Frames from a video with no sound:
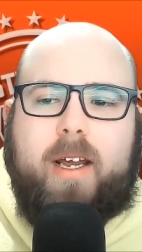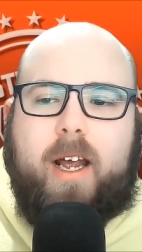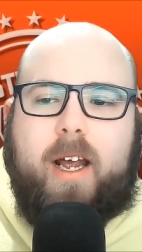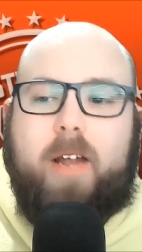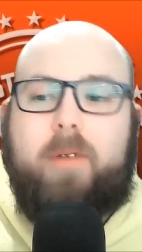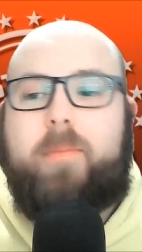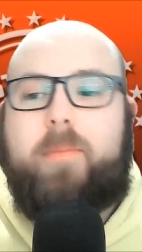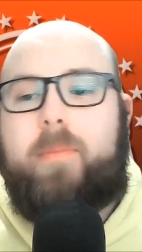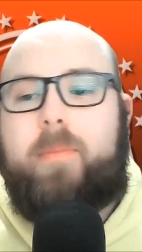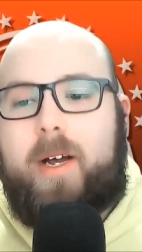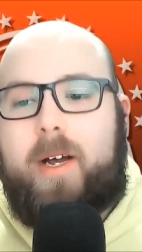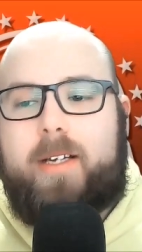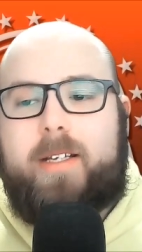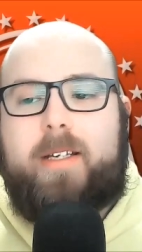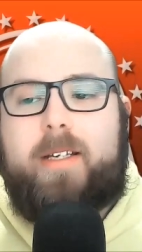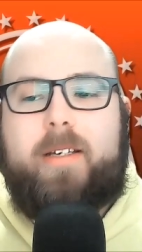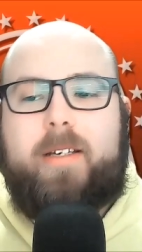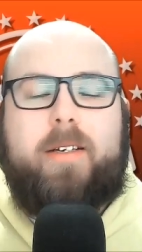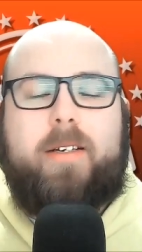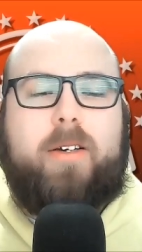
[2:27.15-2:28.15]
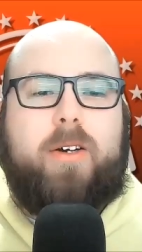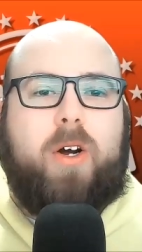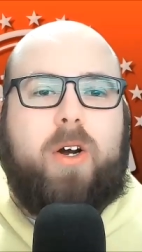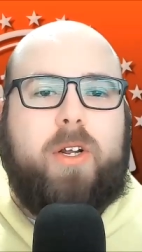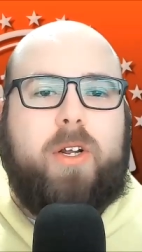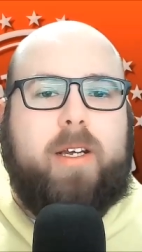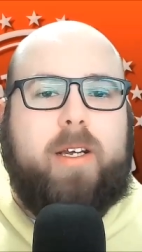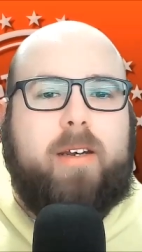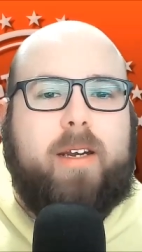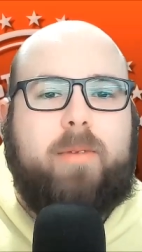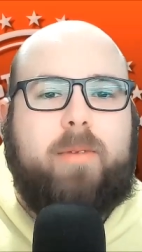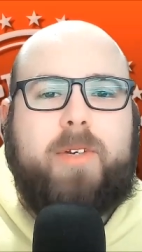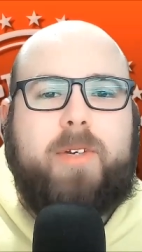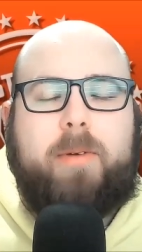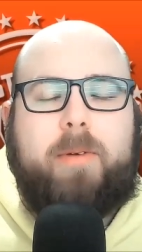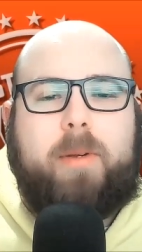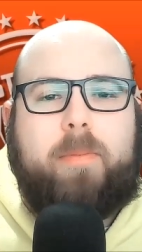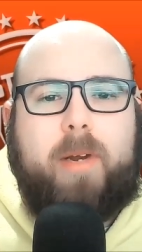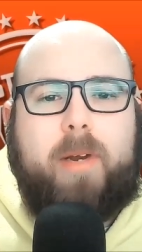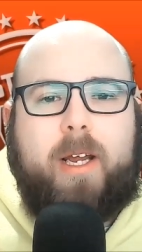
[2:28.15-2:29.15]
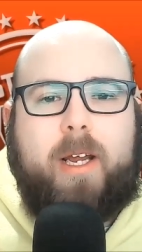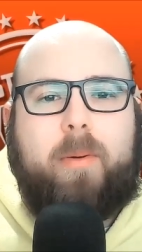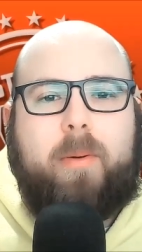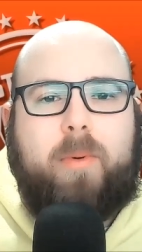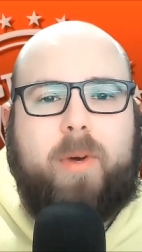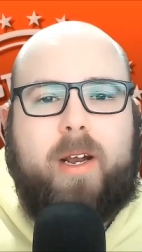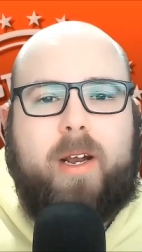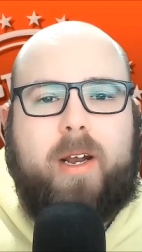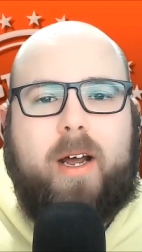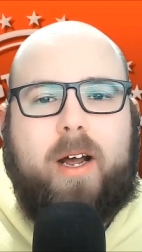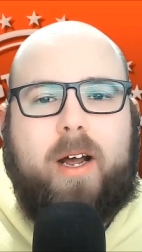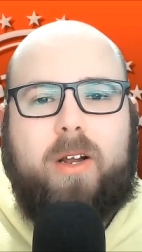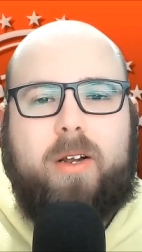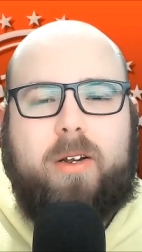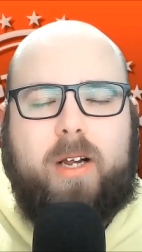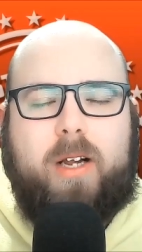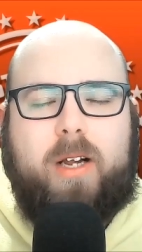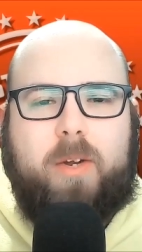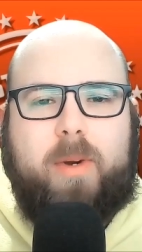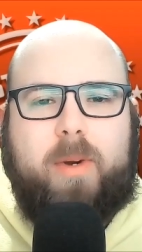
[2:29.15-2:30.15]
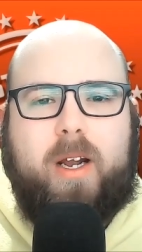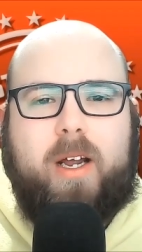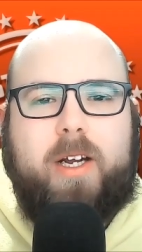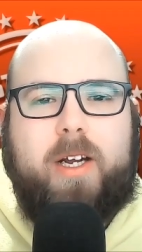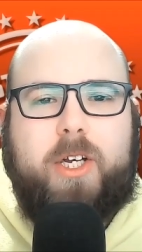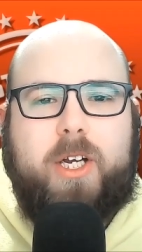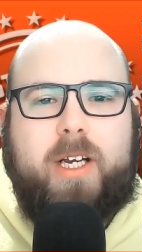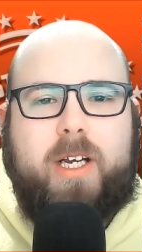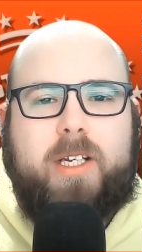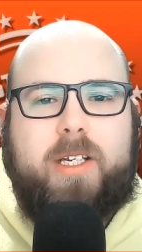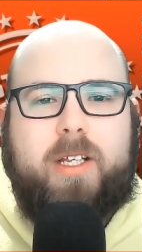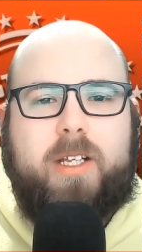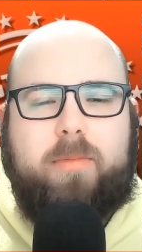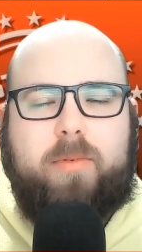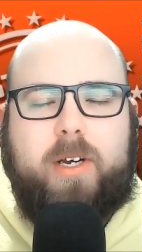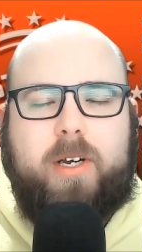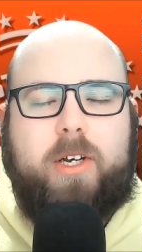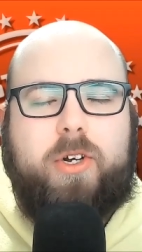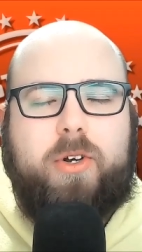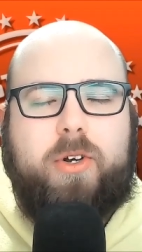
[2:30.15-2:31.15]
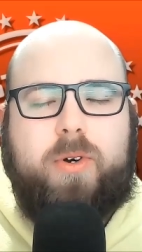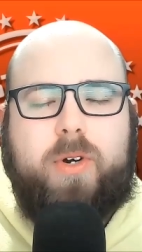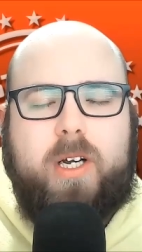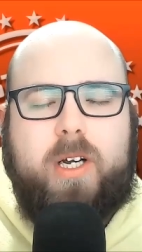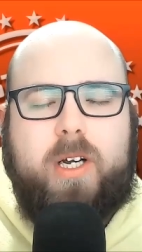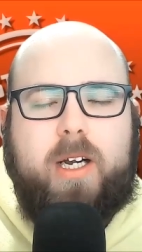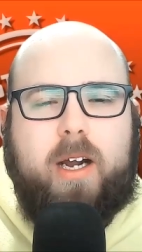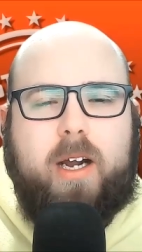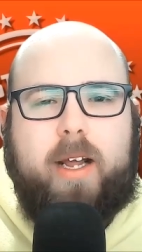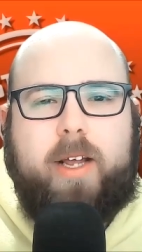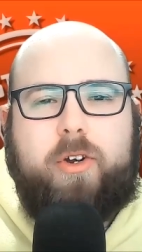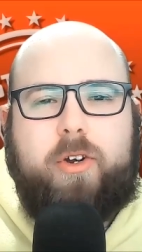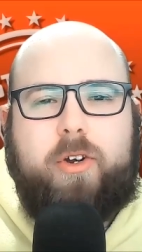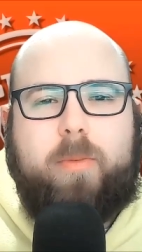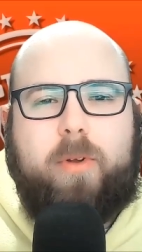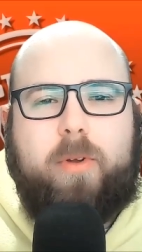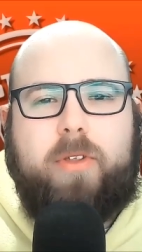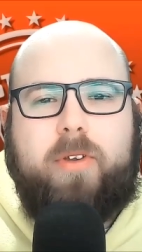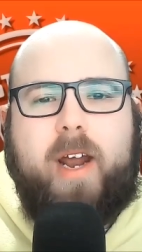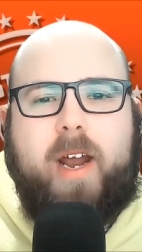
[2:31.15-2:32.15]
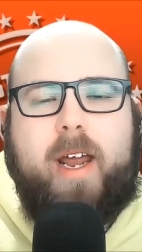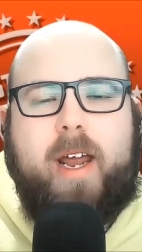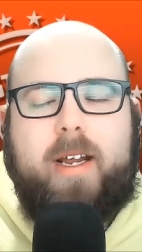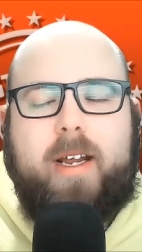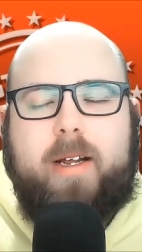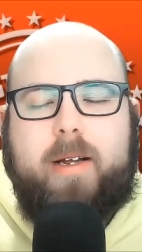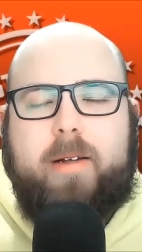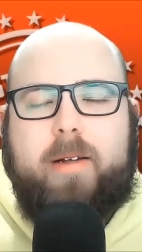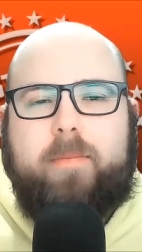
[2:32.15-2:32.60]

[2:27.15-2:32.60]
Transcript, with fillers: And but Ollie Green was able to pick up a win at Halloween Hijinks in the pre-show in uh, a triple threat,